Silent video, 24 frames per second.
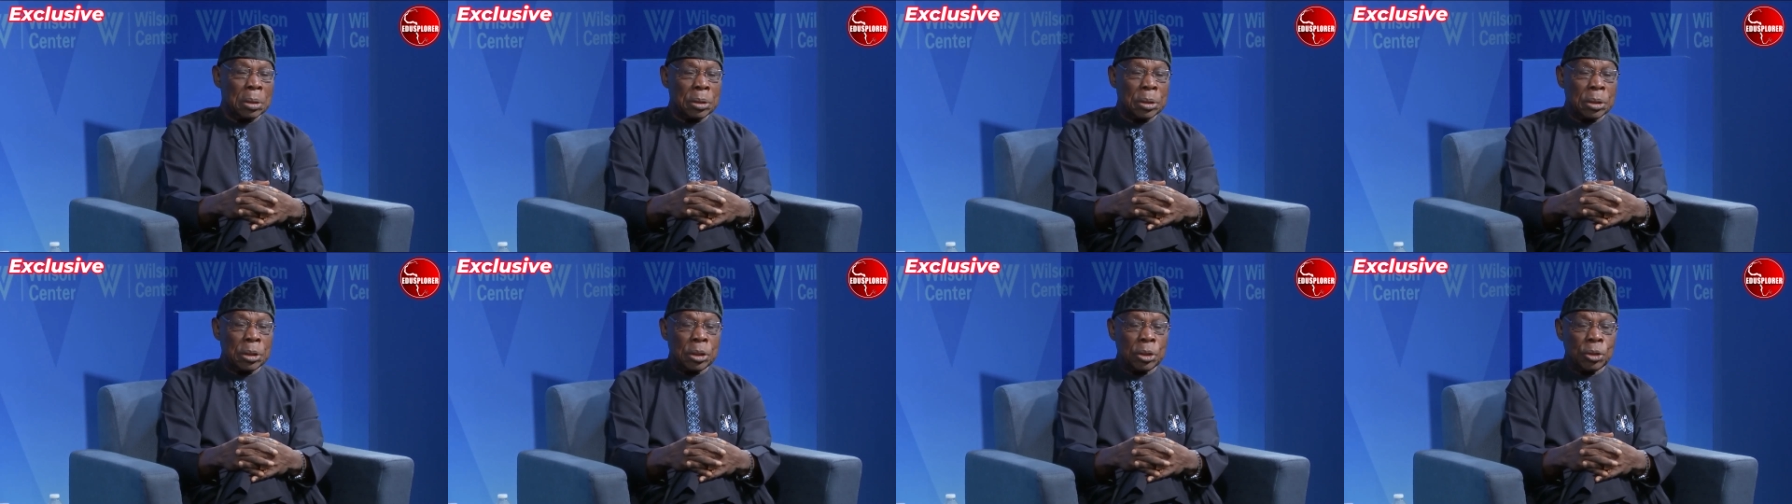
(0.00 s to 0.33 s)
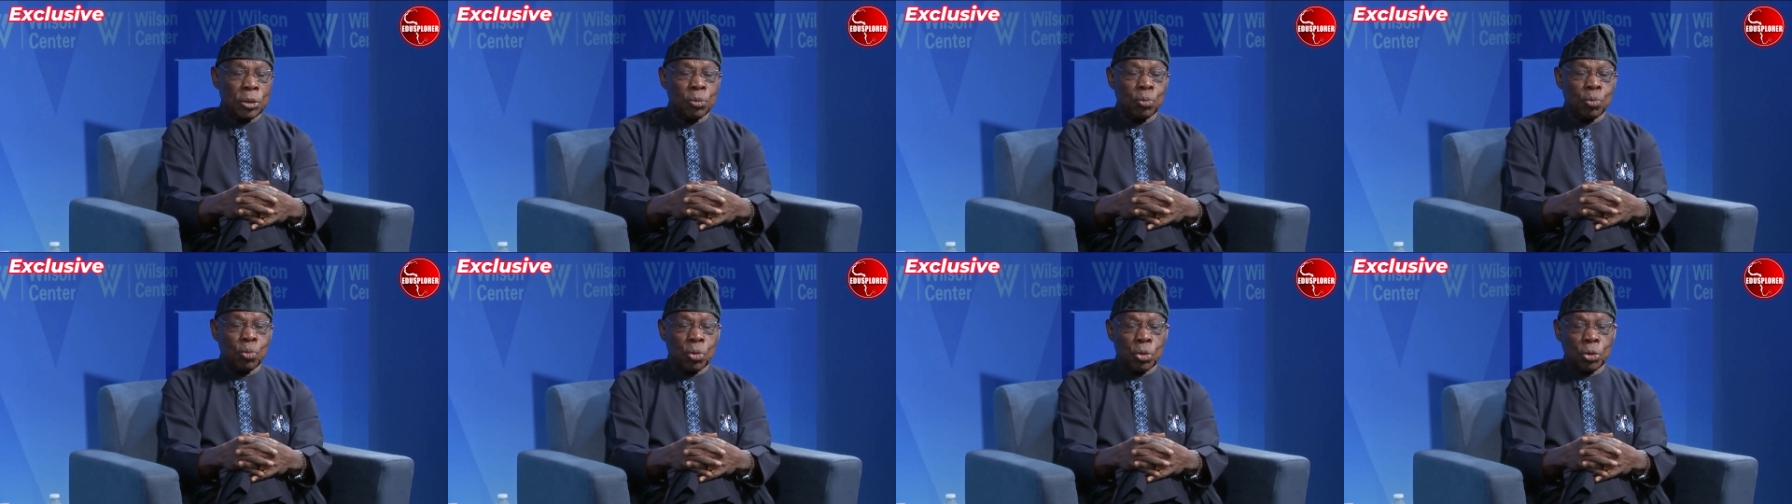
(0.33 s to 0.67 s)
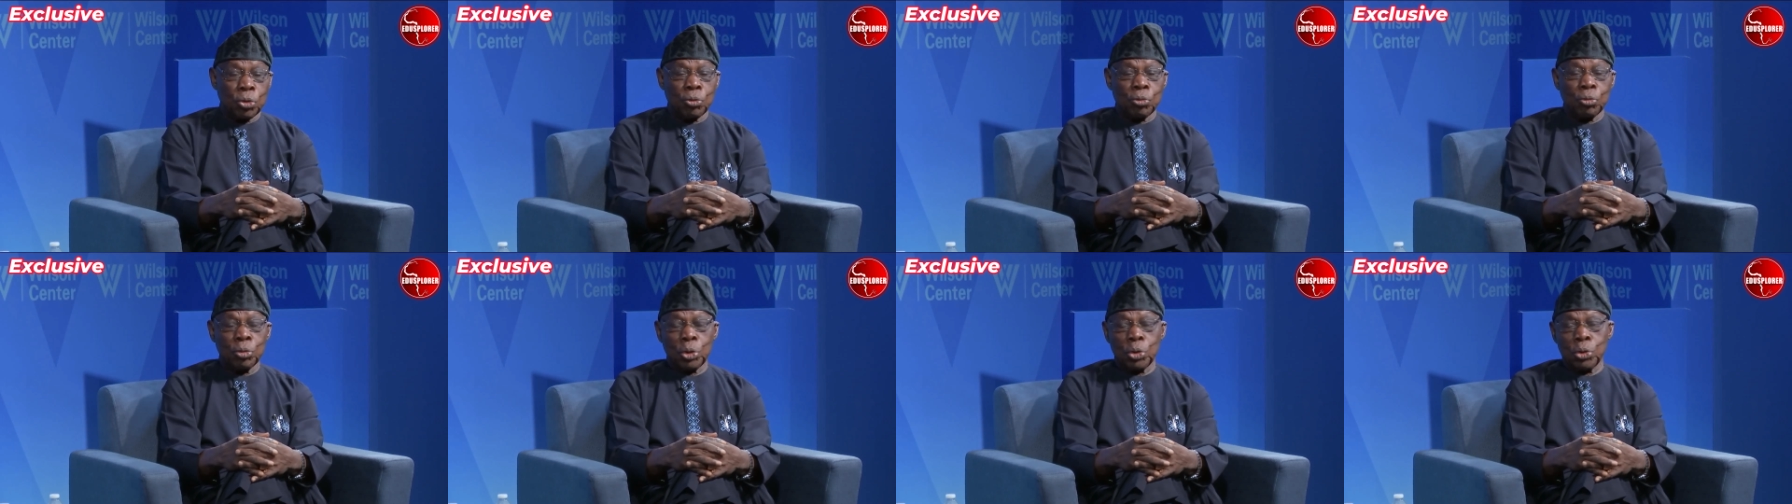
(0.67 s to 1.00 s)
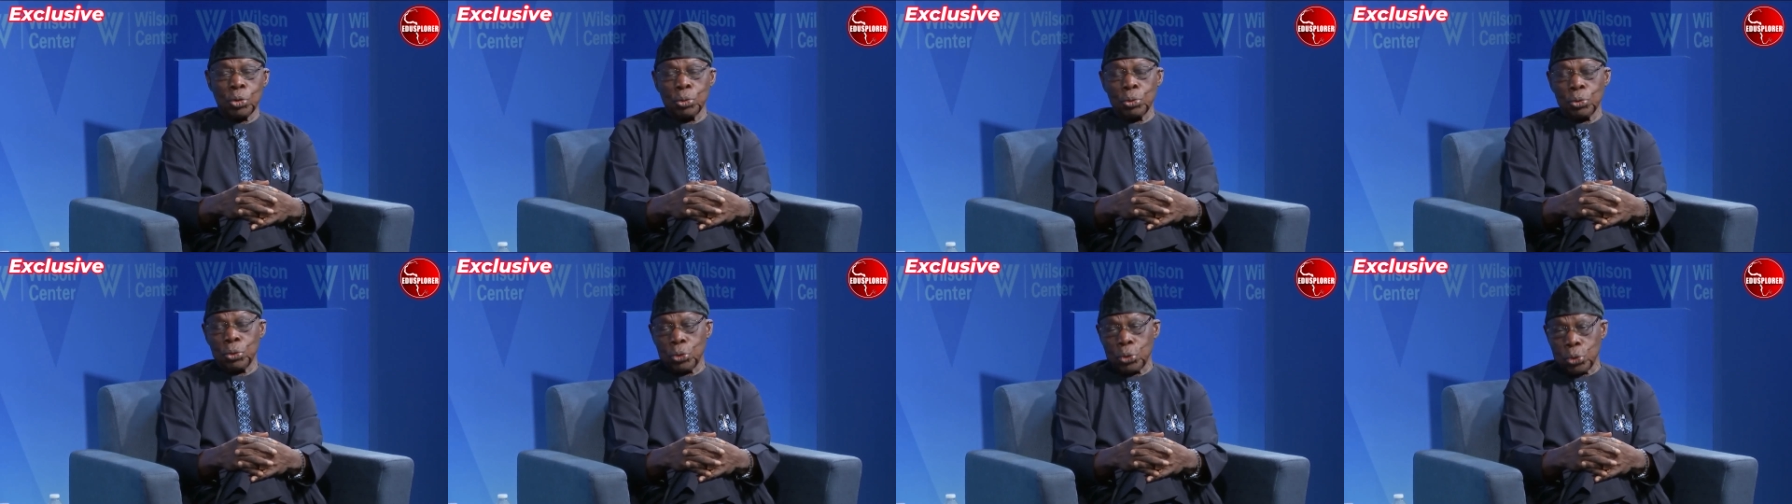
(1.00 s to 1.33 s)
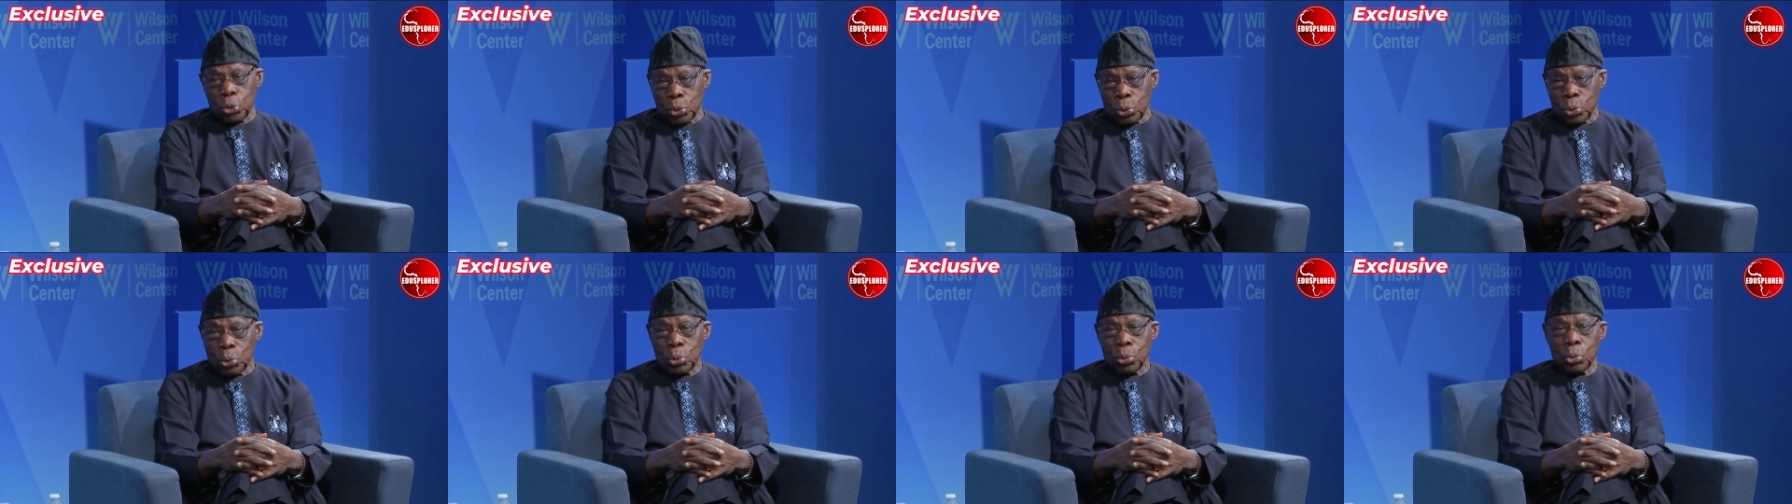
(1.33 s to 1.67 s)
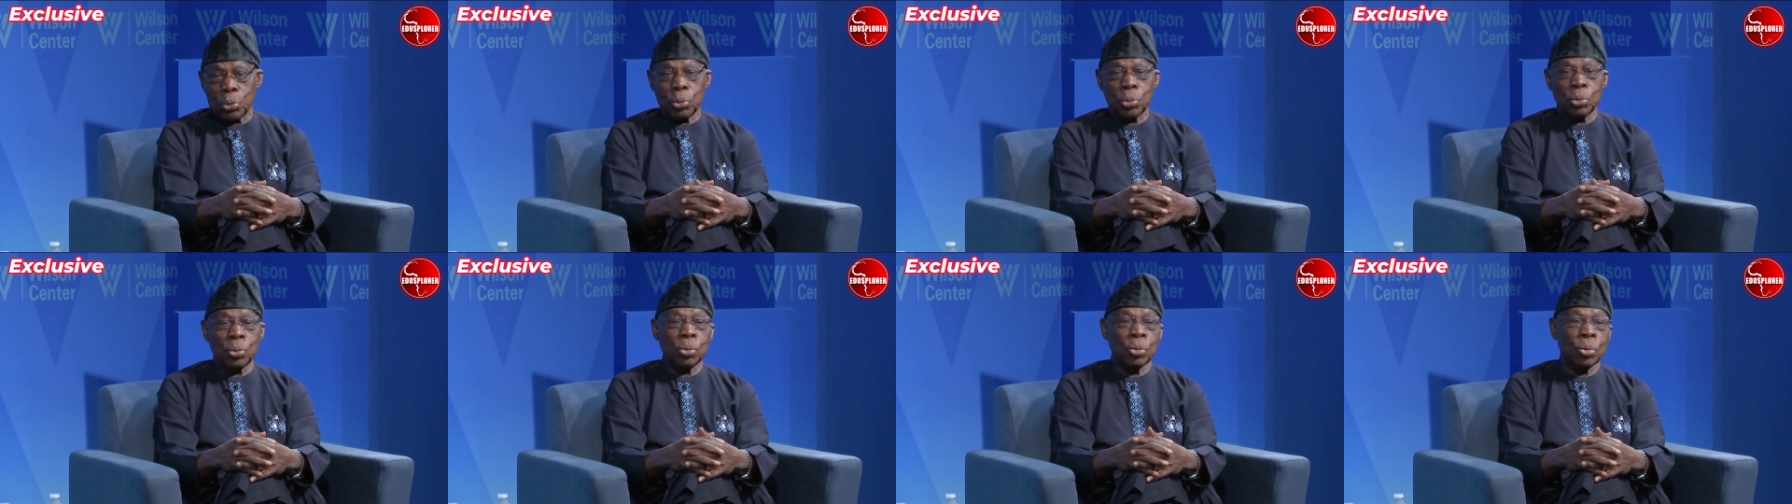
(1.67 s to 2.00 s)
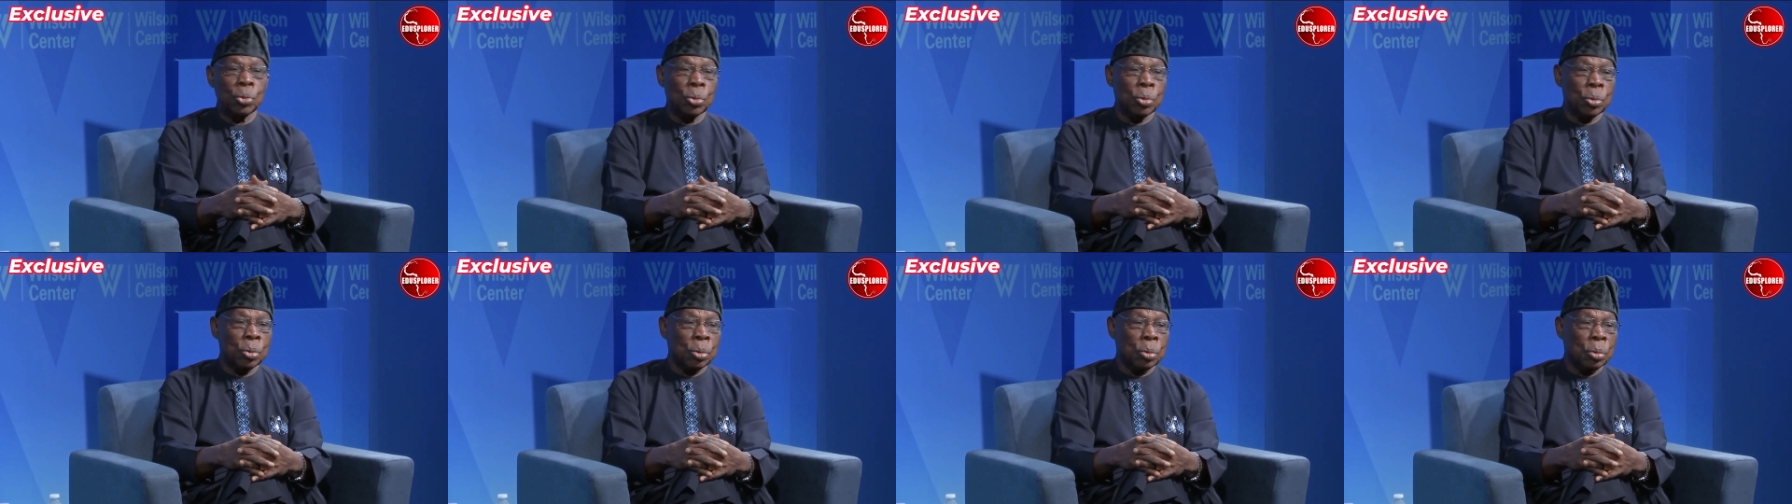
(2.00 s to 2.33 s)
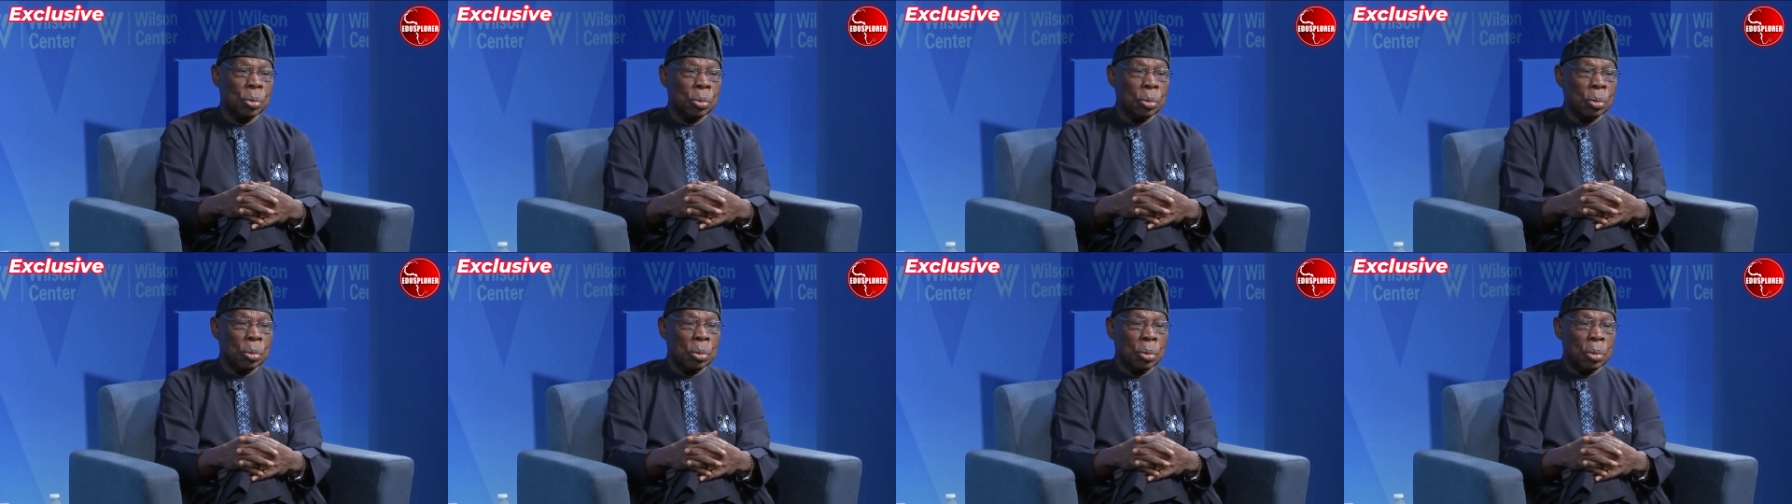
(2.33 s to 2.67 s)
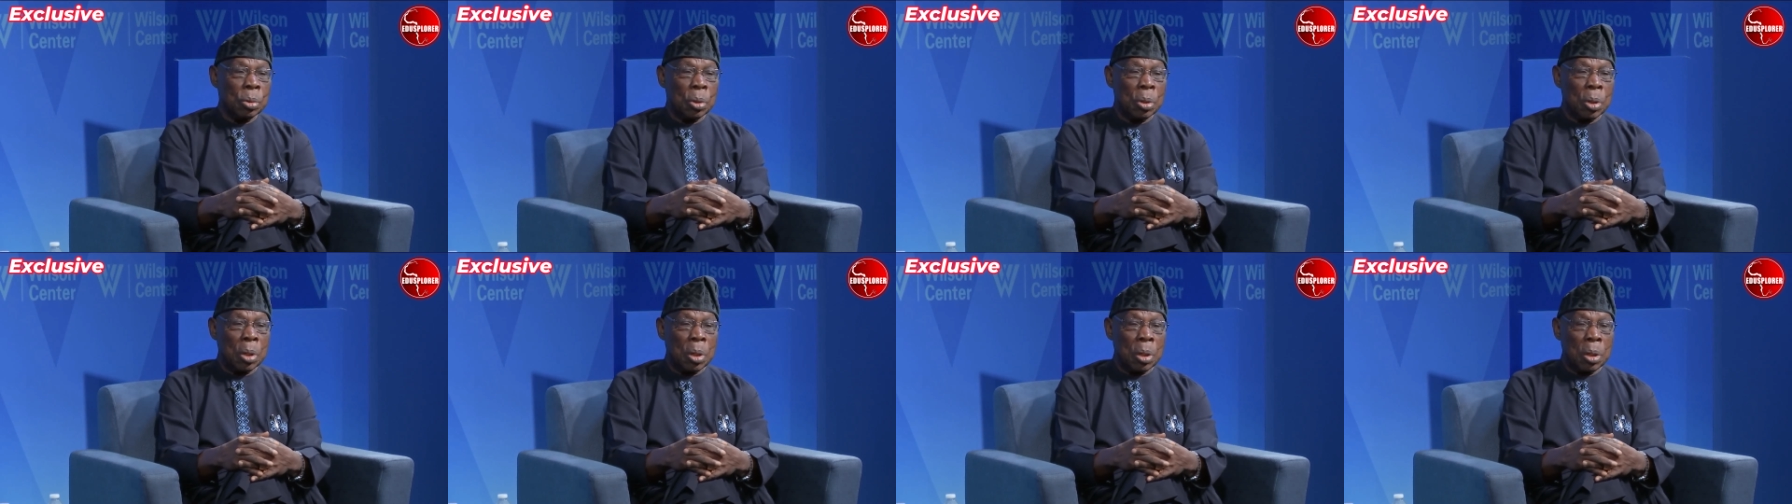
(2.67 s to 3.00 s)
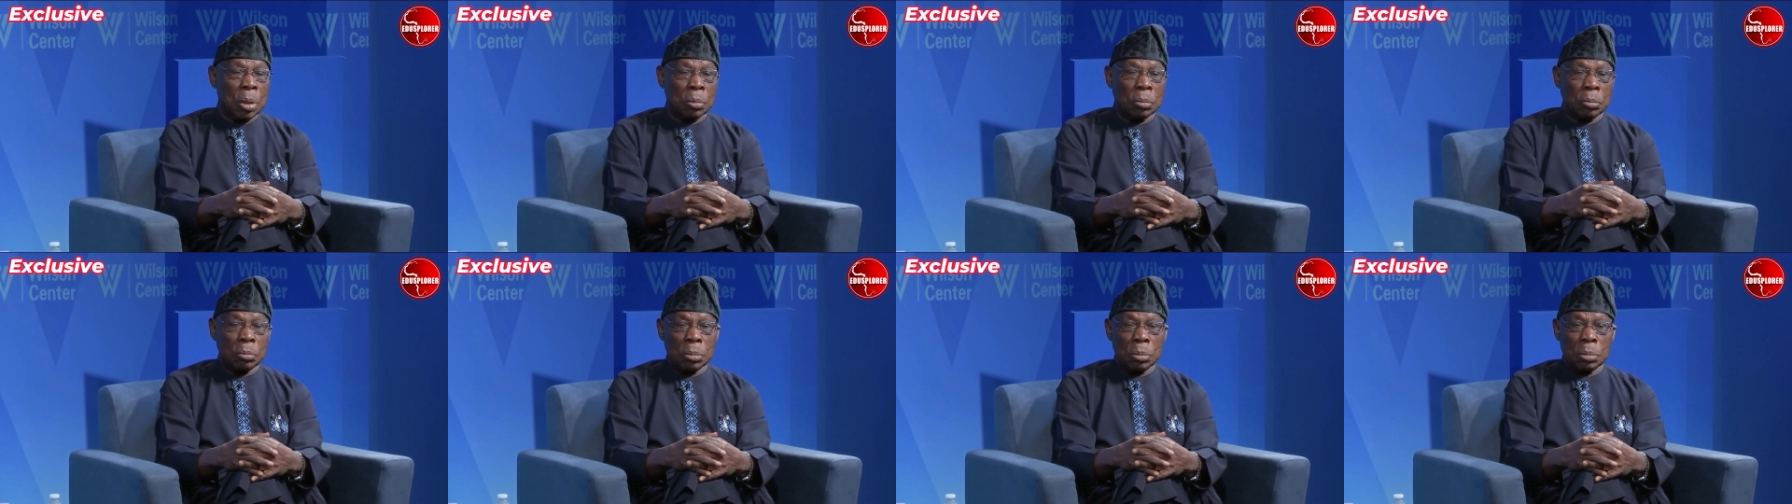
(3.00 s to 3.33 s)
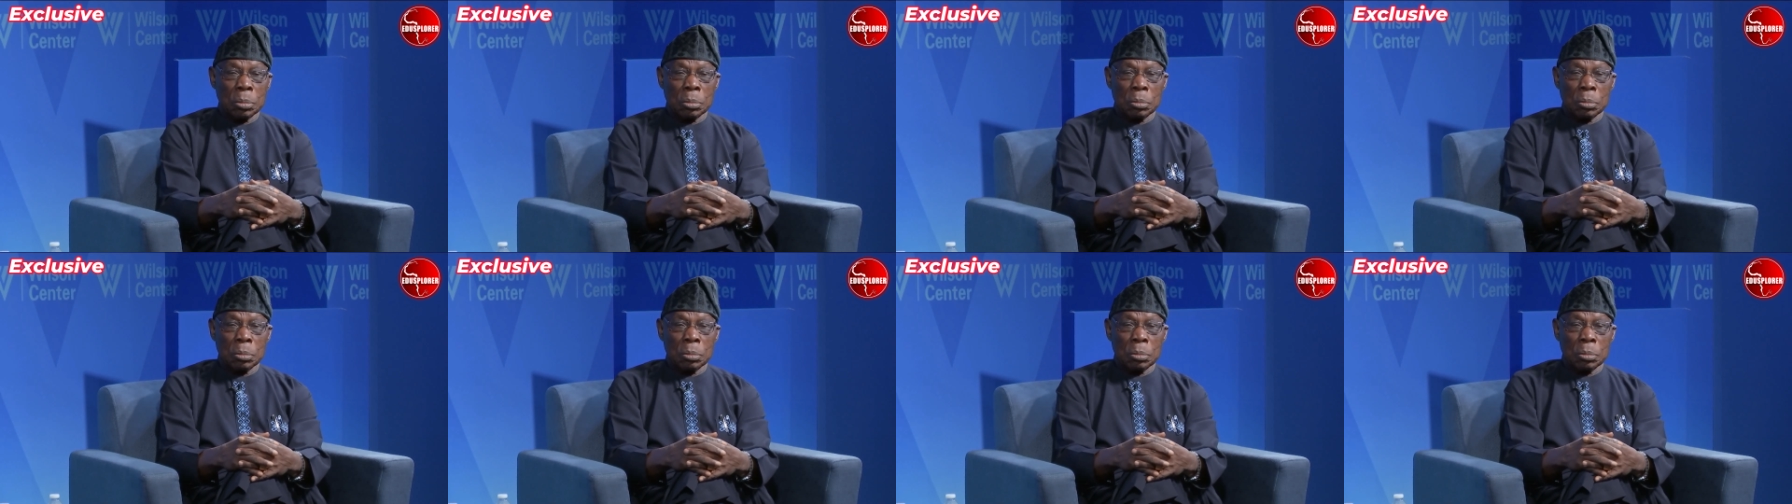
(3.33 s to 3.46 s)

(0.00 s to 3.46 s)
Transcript: did what we should do, and